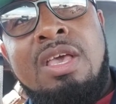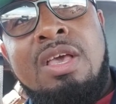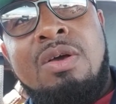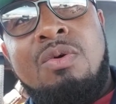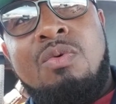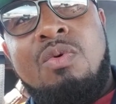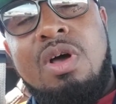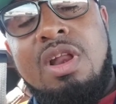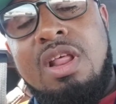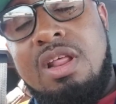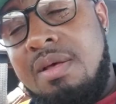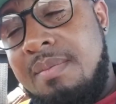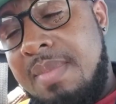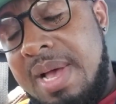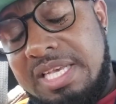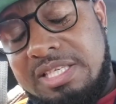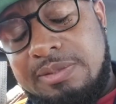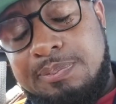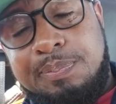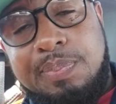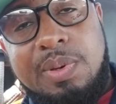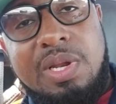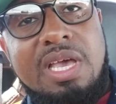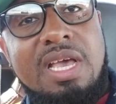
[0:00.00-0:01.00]
one of the
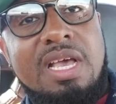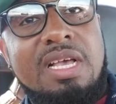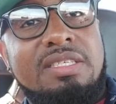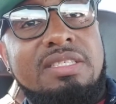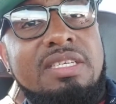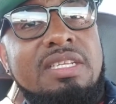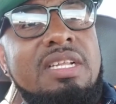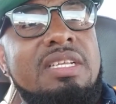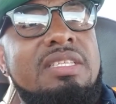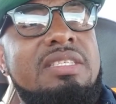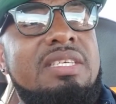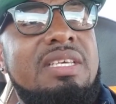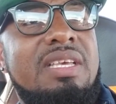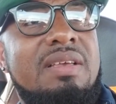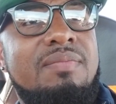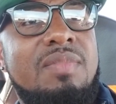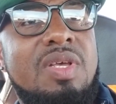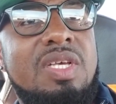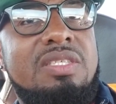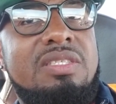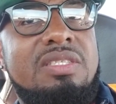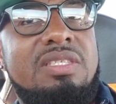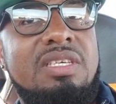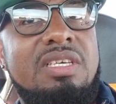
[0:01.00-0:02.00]
best players in the team
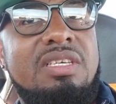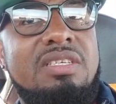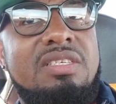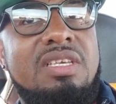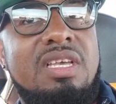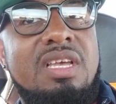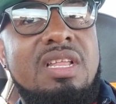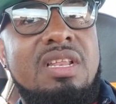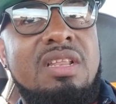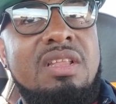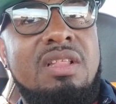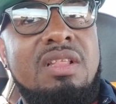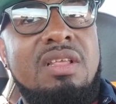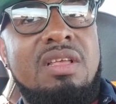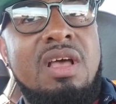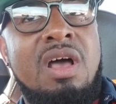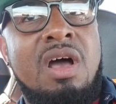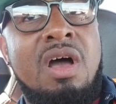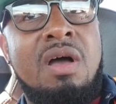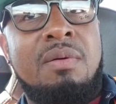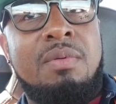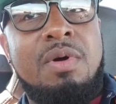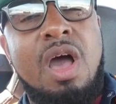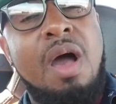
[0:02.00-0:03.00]
this season.
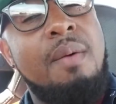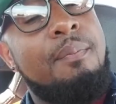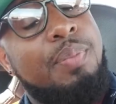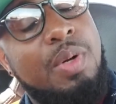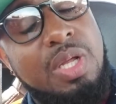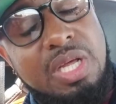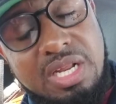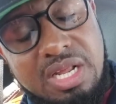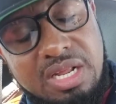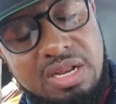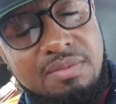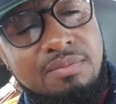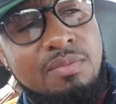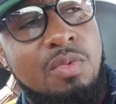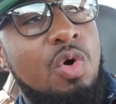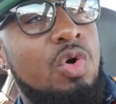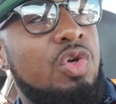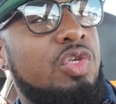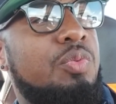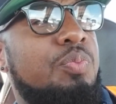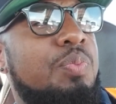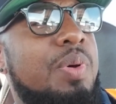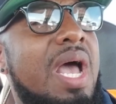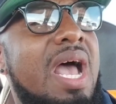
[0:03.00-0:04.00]
Completed the
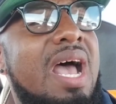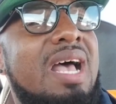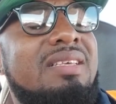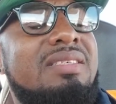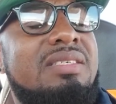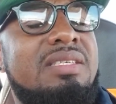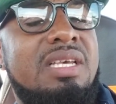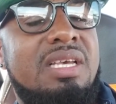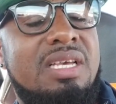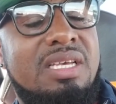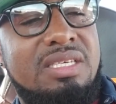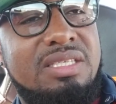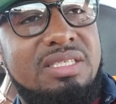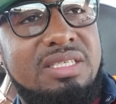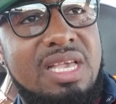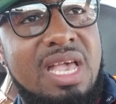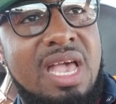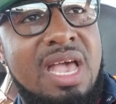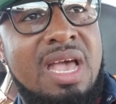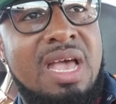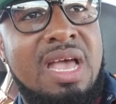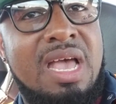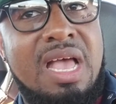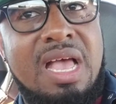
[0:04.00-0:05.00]
most passes,
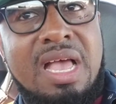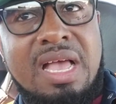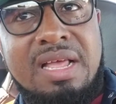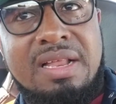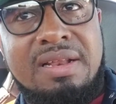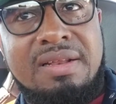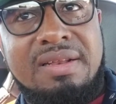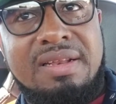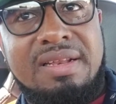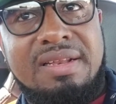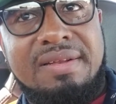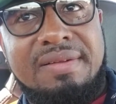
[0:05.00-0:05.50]
and